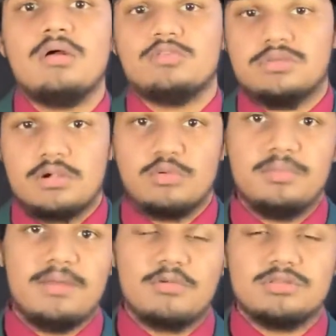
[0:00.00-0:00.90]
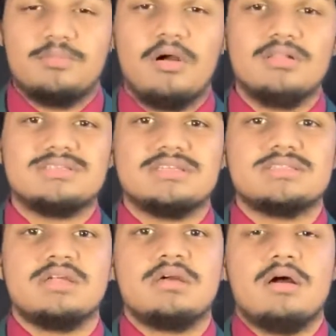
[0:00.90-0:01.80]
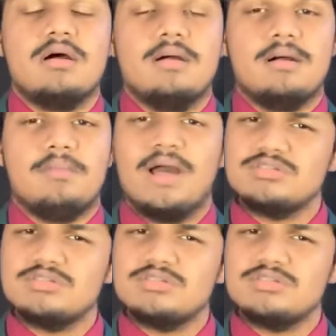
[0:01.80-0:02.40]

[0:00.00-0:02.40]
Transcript: Tomorrow we'll be back with the politics. I